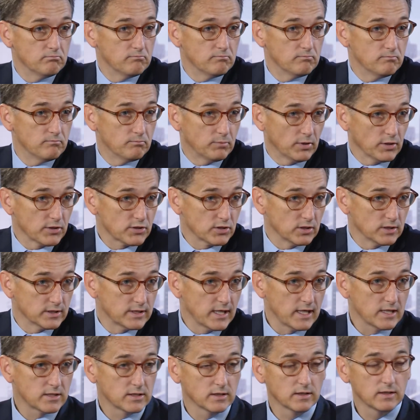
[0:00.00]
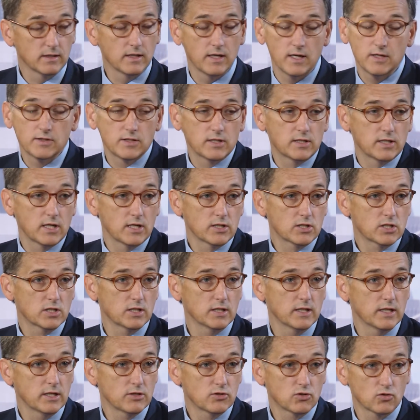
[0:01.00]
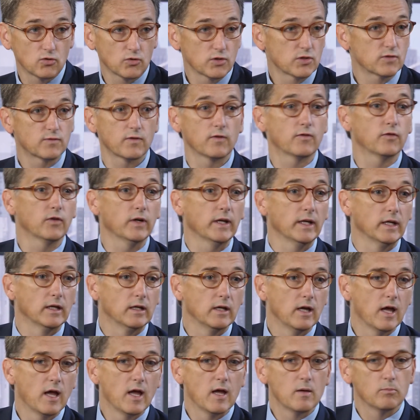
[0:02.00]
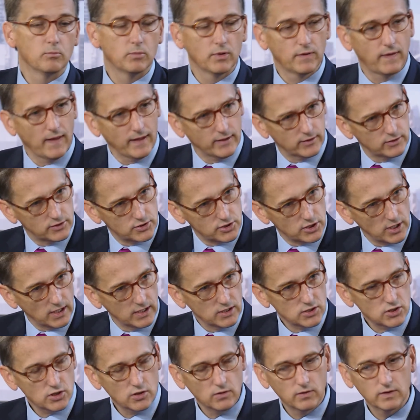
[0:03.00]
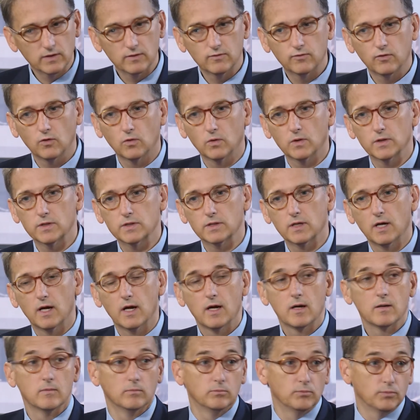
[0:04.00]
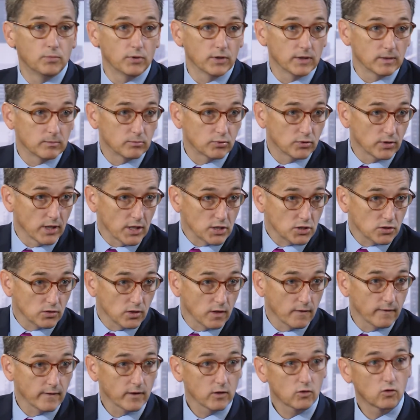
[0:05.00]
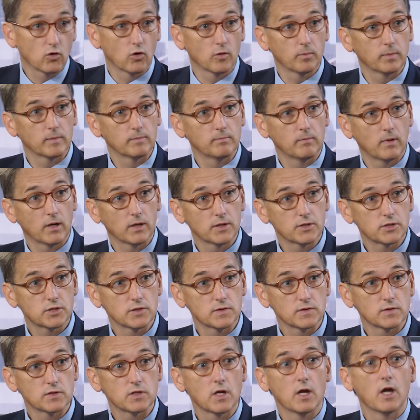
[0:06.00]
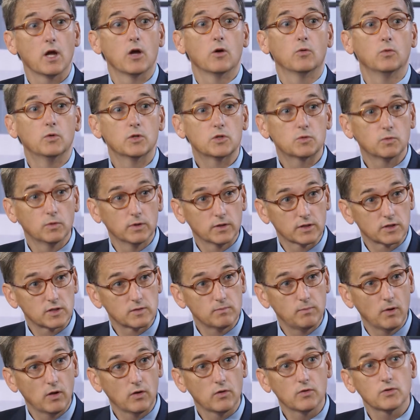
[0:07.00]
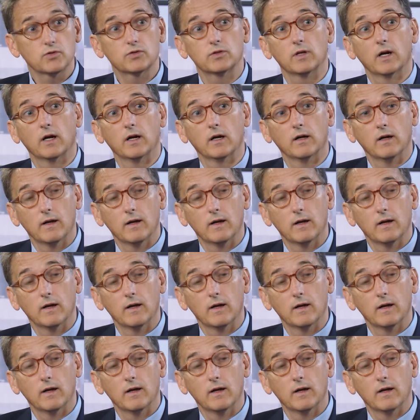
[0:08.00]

personal data, is essentially sourced for free. But that could change going forward, putting pressure on their corporate margins, which would expose their